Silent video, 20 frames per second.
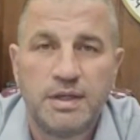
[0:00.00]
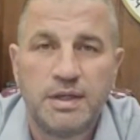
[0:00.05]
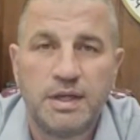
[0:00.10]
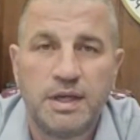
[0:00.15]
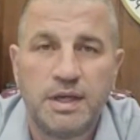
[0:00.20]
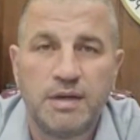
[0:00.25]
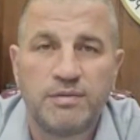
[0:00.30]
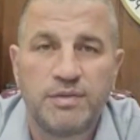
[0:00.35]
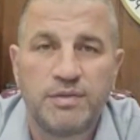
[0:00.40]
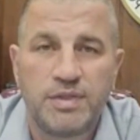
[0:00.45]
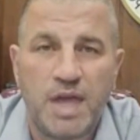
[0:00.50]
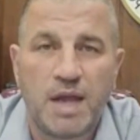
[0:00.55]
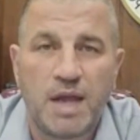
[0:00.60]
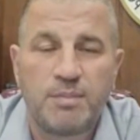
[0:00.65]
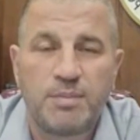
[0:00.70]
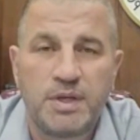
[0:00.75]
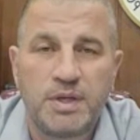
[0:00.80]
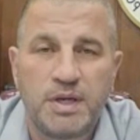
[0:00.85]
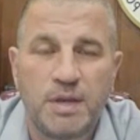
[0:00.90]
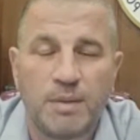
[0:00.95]
If
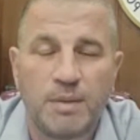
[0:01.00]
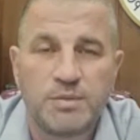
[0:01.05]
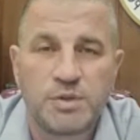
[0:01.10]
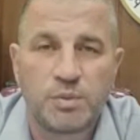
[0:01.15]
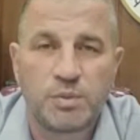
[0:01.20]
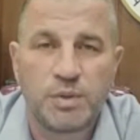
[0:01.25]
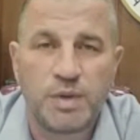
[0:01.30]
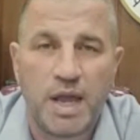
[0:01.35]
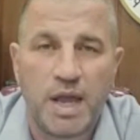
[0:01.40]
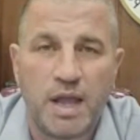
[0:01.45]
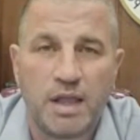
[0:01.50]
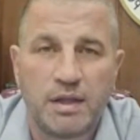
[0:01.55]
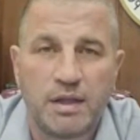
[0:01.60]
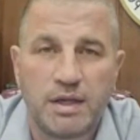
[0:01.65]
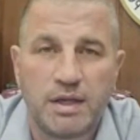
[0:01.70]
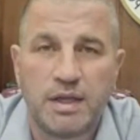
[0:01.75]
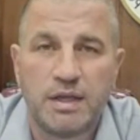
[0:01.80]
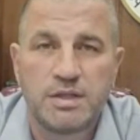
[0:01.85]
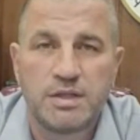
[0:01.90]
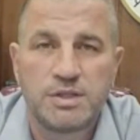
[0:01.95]
that becomes a
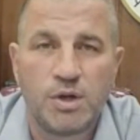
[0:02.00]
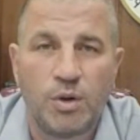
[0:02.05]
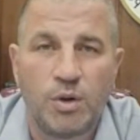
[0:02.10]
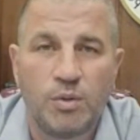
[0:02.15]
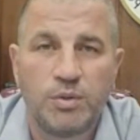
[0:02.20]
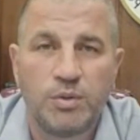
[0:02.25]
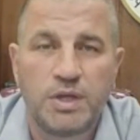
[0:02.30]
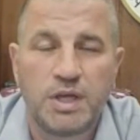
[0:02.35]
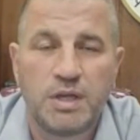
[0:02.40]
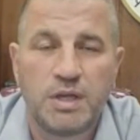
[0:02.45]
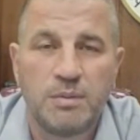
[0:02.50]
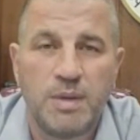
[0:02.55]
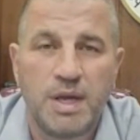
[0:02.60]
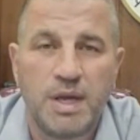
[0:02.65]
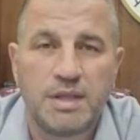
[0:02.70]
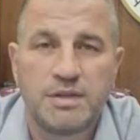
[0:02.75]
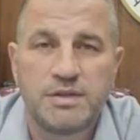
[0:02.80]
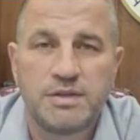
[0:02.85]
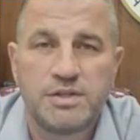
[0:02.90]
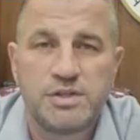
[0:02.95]
reality, it is only going to
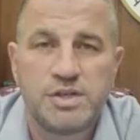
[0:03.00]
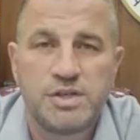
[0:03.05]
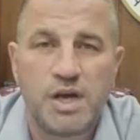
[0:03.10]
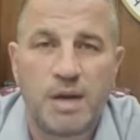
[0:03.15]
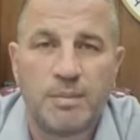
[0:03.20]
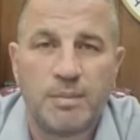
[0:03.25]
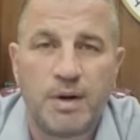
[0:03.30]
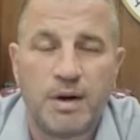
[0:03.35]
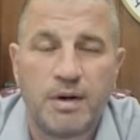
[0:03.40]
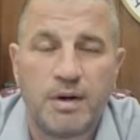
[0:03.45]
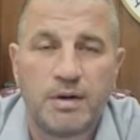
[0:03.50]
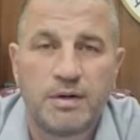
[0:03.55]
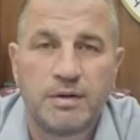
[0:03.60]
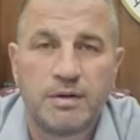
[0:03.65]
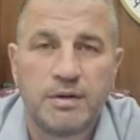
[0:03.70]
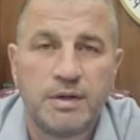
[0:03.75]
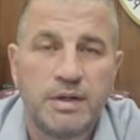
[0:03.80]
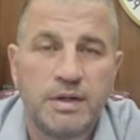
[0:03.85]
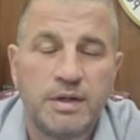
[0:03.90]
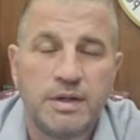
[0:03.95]
make this job
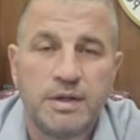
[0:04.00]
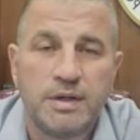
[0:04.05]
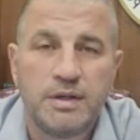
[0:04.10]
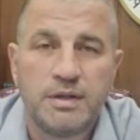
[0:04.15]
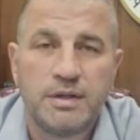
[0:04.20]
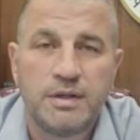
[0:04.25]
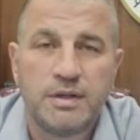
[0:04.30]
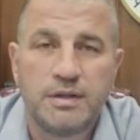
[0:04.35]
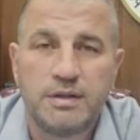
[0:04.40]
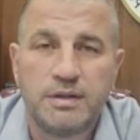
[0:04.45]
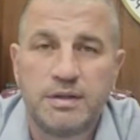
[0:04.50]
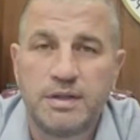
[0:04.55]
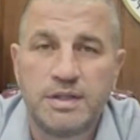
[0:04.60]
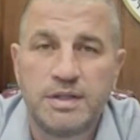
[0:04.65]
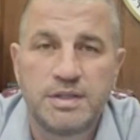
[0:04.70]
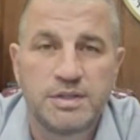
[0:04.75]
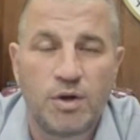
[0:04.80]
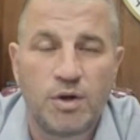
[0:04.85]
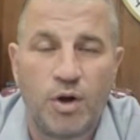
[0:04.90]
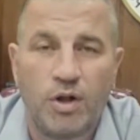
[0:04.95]
harder.
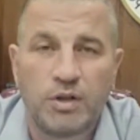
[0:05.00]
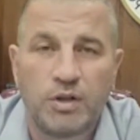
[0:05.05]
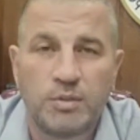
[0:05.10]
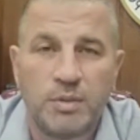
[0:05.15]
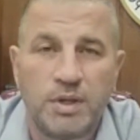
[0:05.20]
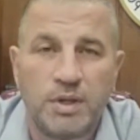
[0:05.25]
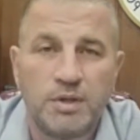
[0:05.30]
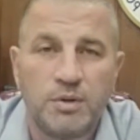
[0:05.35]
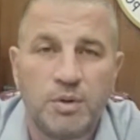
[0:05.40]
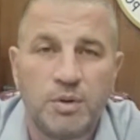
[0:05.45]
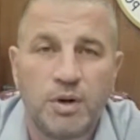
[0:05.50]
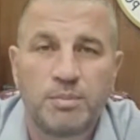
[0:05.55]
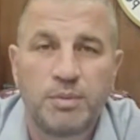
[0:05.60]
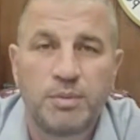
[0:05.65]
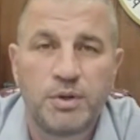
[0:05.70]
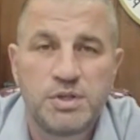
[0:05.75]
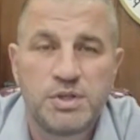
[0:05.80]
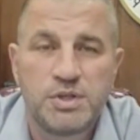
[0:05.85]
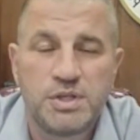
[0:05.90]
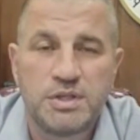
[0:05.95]
These aldermen who are
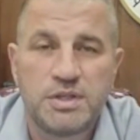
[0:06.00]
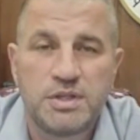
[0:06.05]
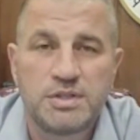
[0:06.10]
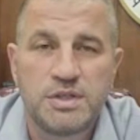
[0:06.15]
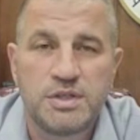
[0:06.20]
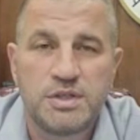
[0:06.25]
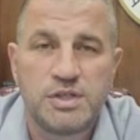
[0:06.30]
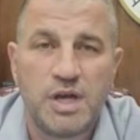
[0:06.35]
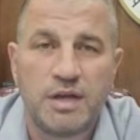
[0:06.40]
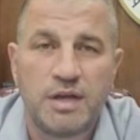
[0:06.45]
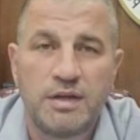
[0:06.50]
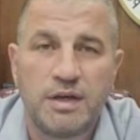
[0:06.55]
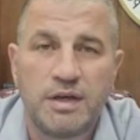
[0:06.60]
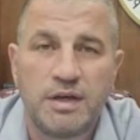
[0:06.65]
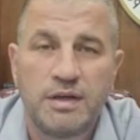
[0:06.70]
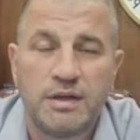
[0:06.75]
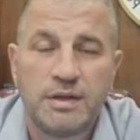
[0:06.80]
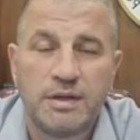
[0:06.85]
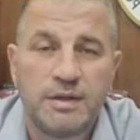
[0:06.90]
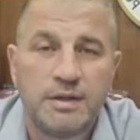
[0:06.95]
pushing this
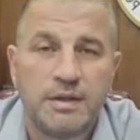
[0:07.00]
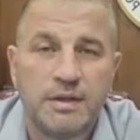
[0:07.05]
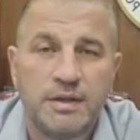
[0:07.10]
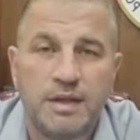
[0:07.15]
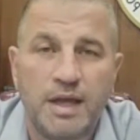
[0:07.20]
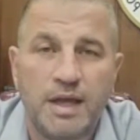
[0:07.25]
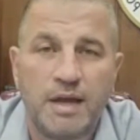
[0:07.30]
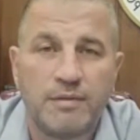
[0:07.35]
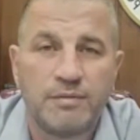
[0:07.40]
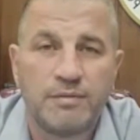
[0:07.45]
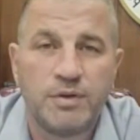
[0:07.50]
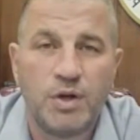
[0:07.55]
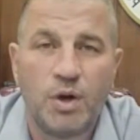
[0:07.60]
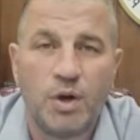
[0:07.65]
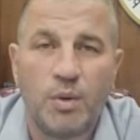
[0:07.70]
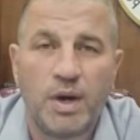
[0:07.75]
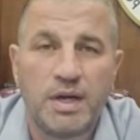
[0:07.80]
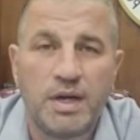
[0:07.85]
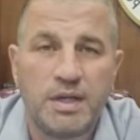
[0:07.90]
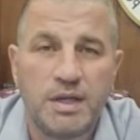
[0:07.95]
agenda, they have
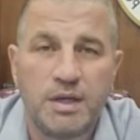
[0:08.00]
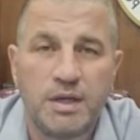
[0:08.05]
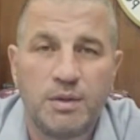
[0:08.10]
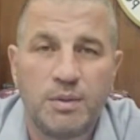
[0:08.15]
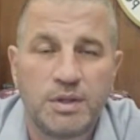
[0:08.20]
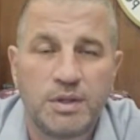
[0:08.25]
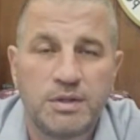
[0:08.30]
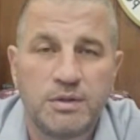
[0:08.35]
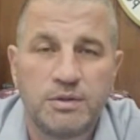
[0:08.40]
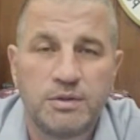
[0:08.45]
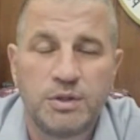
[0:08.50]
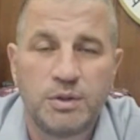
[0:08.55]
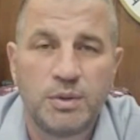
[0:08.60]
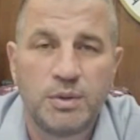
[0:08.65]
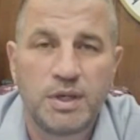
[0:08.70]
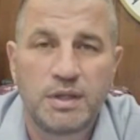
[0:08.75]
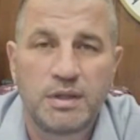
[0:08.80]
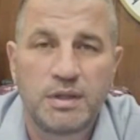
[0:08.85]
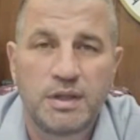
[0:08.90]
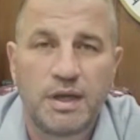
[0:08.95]
no idea what they're
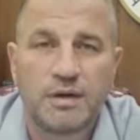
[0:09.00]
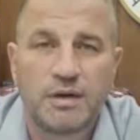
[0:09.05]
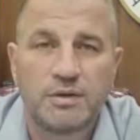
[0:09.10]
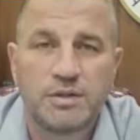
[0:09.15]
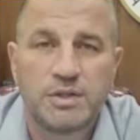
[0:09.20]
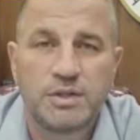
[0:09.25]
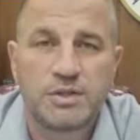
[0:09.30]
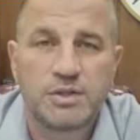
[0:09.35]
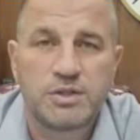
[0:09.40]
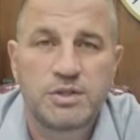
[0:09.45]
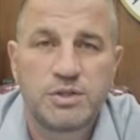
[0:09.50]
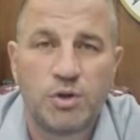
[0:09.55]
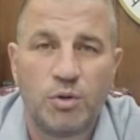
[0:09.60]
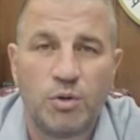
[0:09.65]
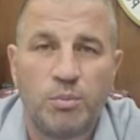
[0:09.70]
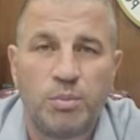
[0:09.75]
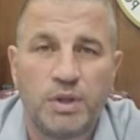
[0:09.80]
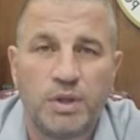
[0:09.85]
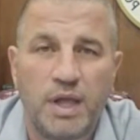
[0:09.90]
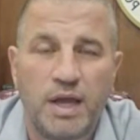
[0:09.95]
doing. They are just
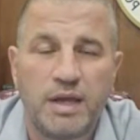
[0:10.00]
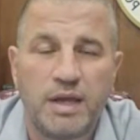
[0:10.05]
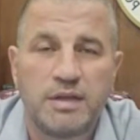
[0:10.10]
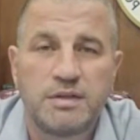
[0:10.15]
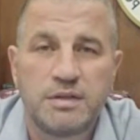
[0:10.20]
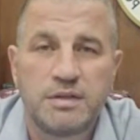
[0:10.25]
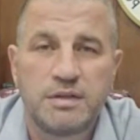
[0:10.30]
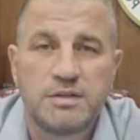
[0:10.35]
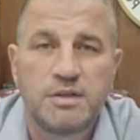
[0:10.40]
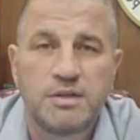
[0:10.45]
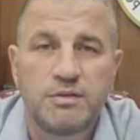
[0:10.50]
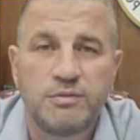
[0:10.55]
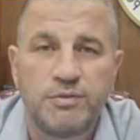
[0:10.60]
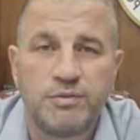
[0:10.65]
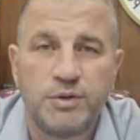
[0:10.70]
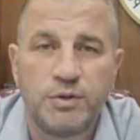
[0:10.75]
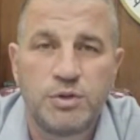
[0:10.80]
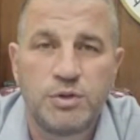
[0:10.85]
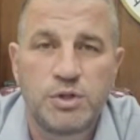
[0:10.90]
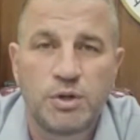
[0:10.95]
so blind to the
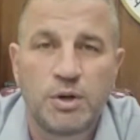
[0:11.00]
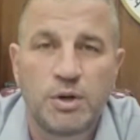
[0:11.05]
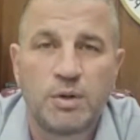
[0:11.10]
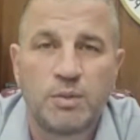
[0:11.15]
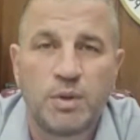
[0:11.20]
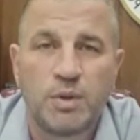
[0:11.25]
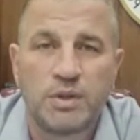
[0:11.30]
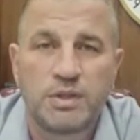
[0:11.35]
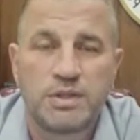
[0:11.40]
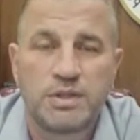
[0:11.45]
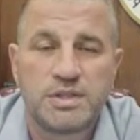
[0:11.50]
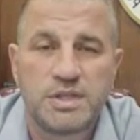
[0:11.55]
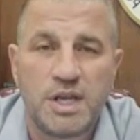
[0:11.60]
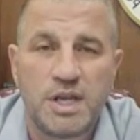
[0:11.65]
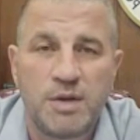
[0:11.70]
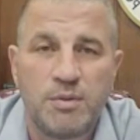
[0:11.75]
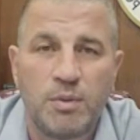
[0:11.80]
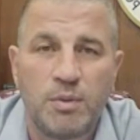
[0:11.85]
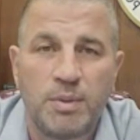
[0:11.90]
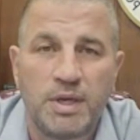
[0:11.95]
future and what this
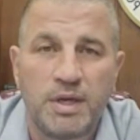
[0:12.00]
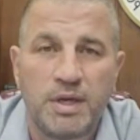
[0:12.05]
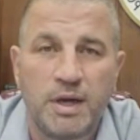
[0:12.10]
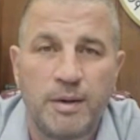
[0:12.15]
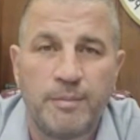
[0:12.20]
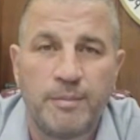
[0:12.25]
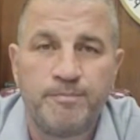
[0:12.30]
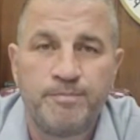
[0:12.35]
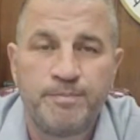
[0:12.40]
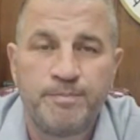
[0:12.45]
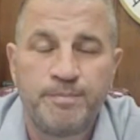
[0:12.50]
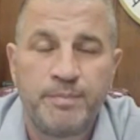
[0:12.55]
city will become.